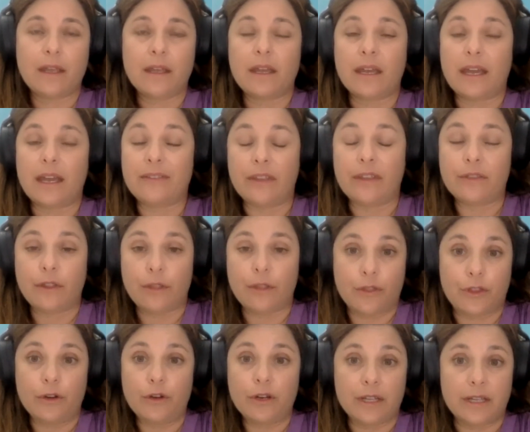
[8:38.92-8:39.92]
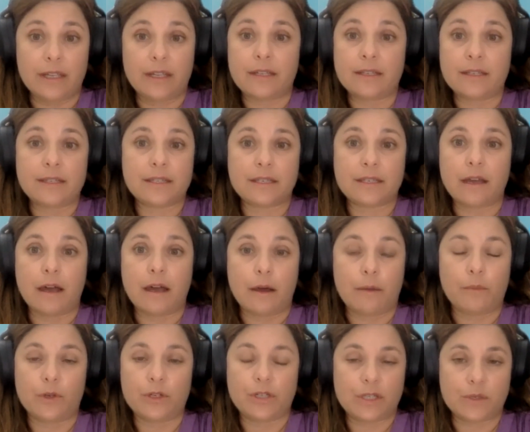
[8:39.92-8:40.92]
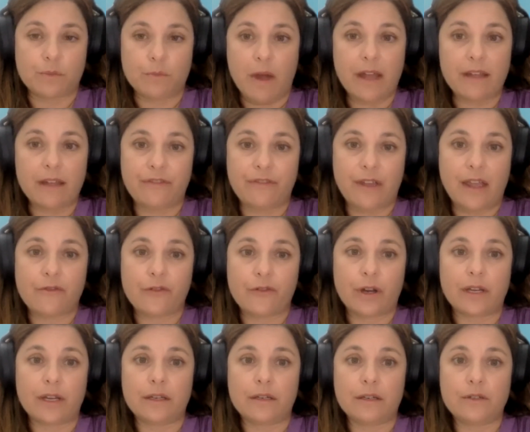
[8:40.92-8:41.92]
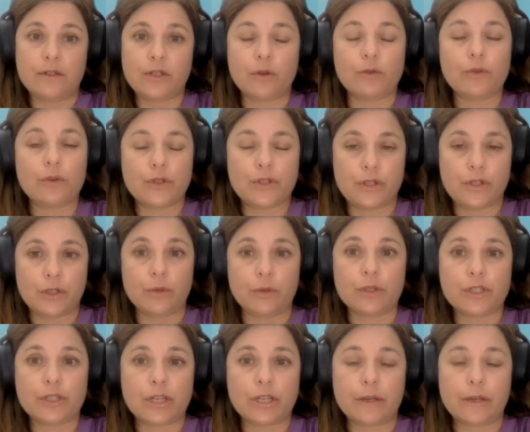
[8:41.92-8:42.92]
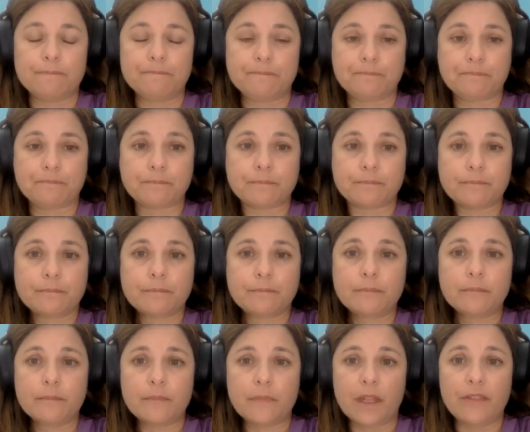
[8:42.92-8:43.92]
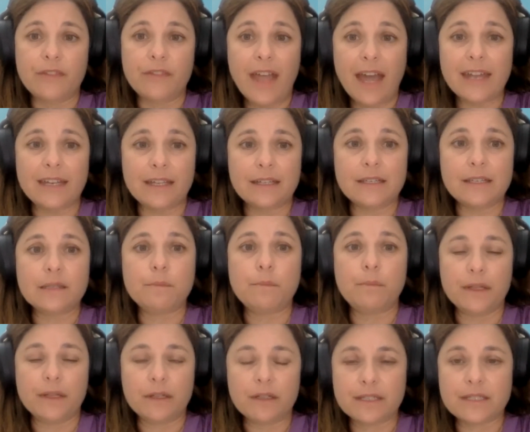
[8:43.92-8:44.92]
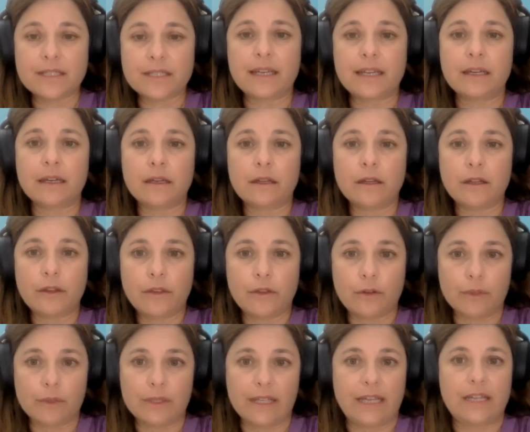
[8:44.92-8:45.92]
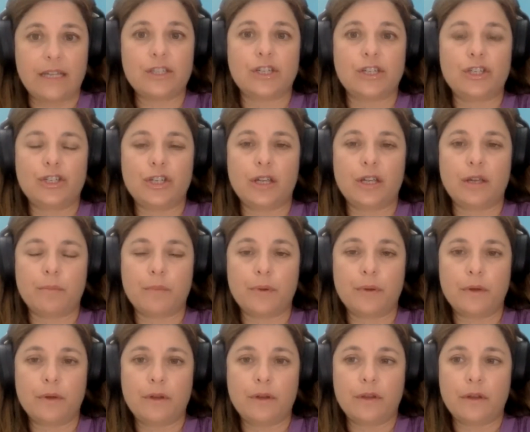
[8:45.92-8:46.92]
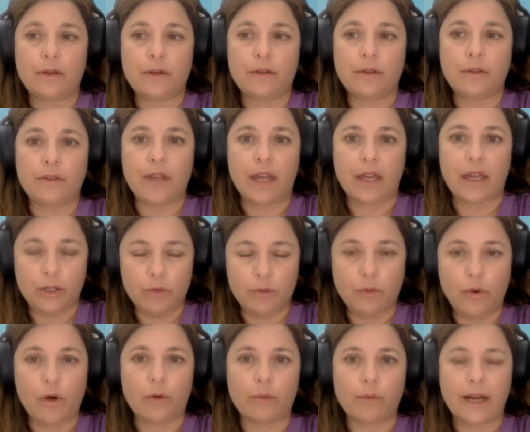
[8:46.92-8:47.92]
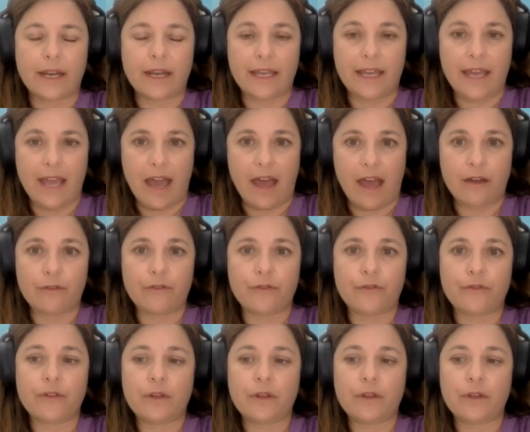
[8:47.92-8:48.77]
And then the third is, which is my favorite, donor stewardship. That is building the relationship that you already have.